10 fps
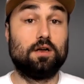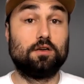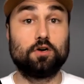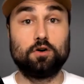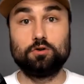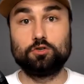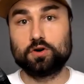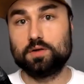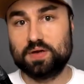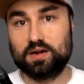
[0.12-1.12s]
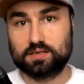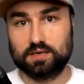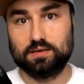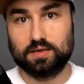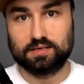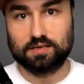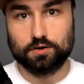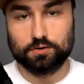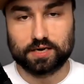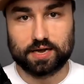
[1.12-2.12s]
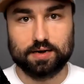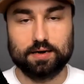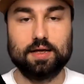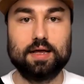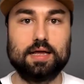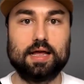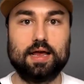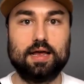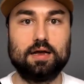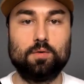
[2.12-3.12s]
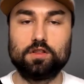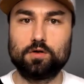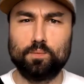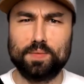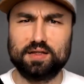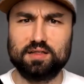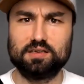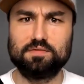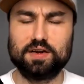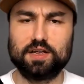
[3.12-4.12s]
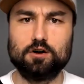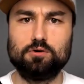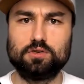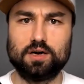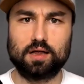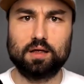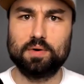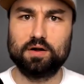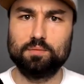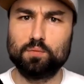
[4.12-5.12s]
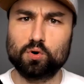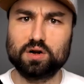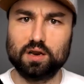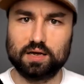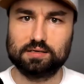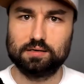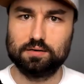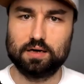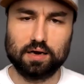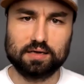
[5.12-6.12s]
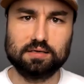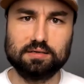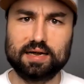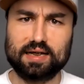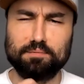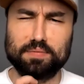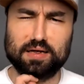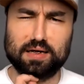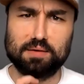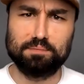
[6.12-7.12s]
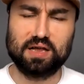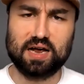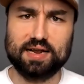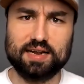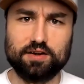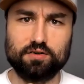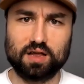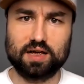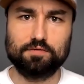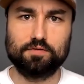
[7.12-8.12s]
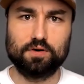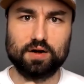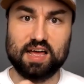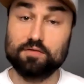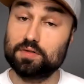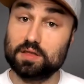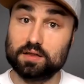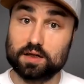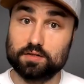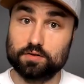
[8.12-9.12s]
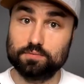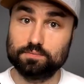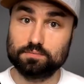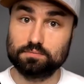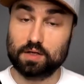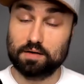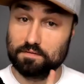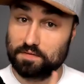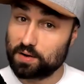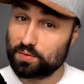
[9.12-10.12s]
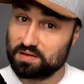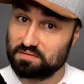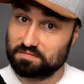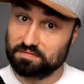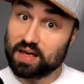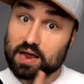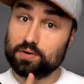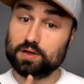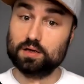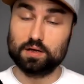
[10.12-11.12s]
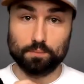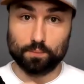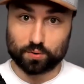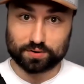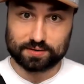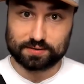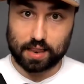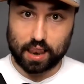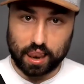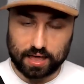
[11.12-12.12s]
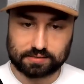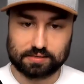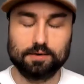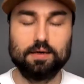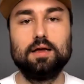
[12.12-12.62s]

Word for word: So Jordan Peterson is in the news again, and I wanted to make this video talking about an important lesson, a lesson that can be applied in your life for everything that you do. A very, very important lesson.